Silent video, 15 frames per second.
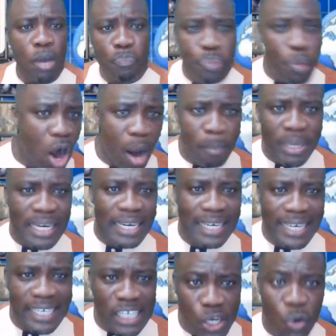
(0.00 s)

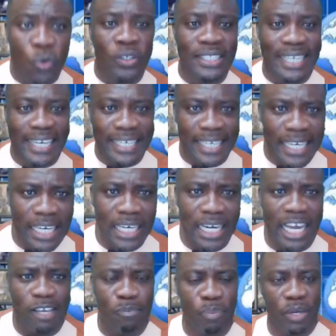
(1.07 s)
prominently known then in
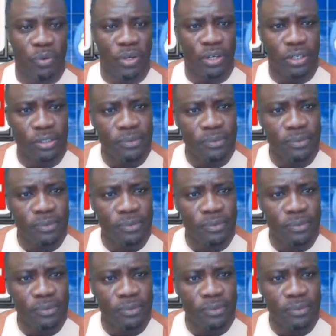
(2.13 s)
Liberia